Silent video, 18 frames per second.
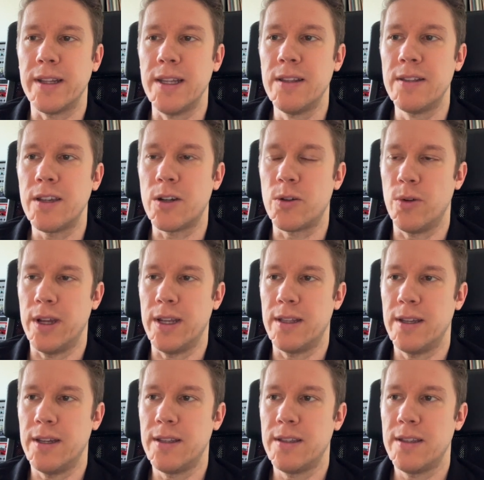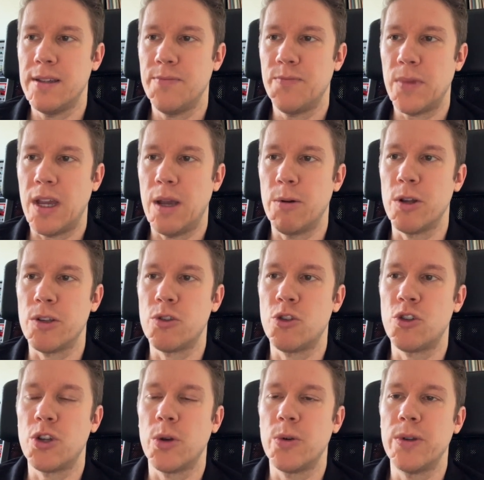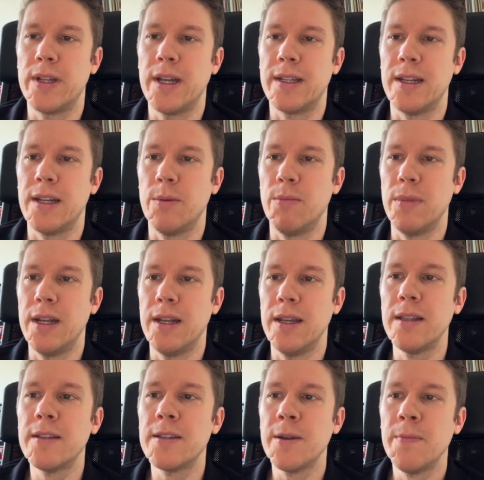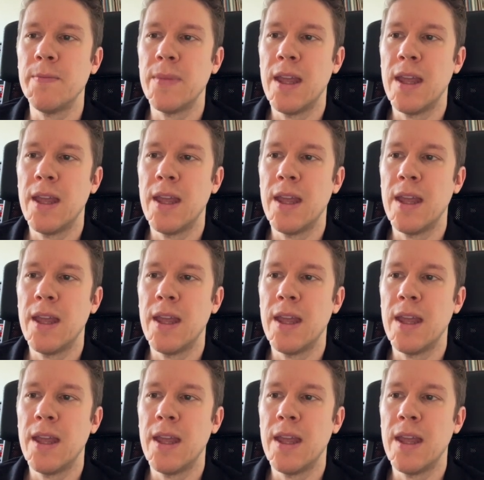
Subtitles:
integrated. I will also show you that in a minute.